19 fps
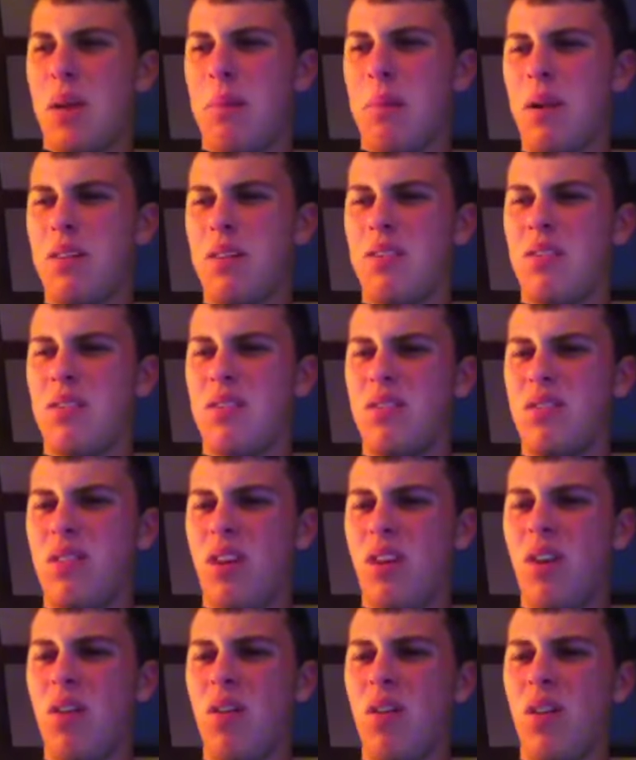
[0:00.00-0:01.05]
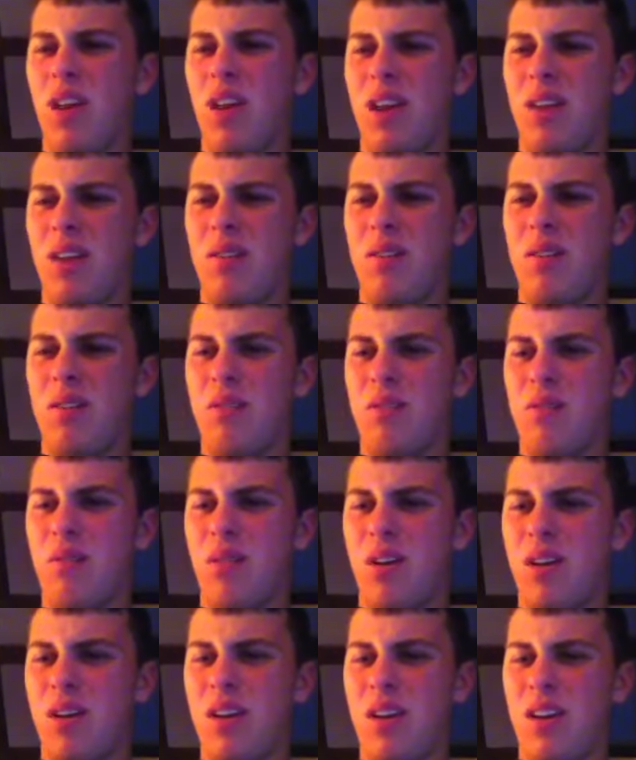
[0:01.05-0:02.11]
but it's still like
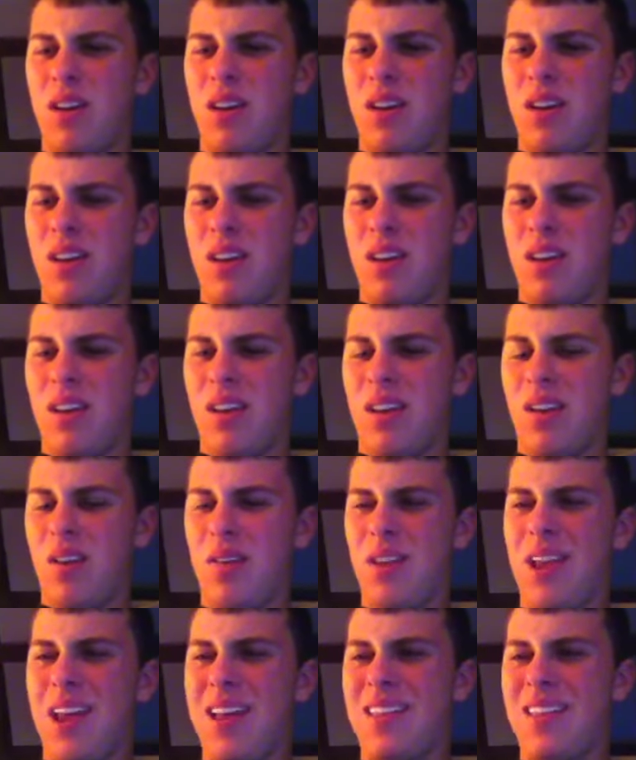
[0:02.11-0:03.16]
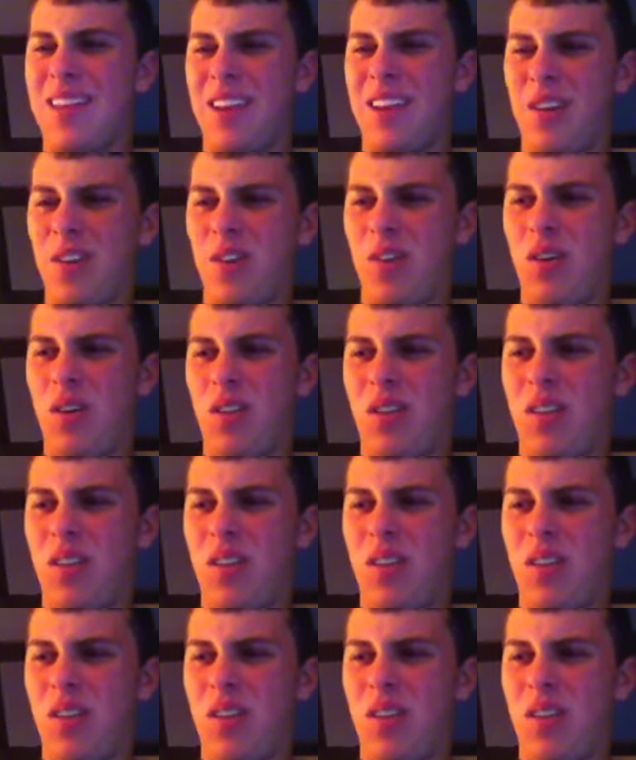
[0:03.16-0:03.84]
fucking, not that good.